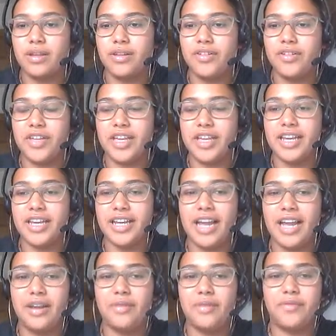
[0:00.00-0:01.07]
So you can
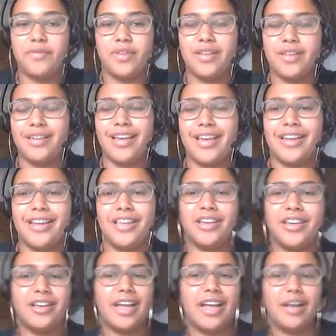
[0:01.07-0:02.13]
kind of
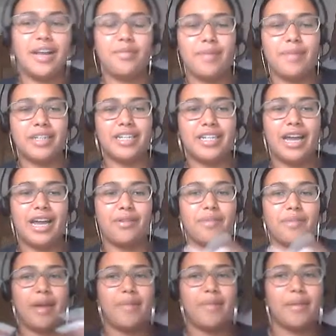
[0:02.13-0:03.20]
imagine how
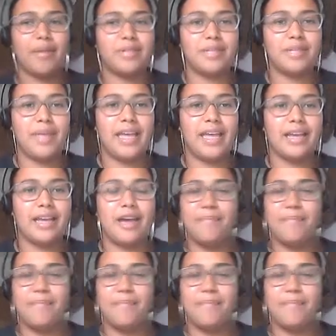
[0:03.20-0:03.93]
you might be able to make a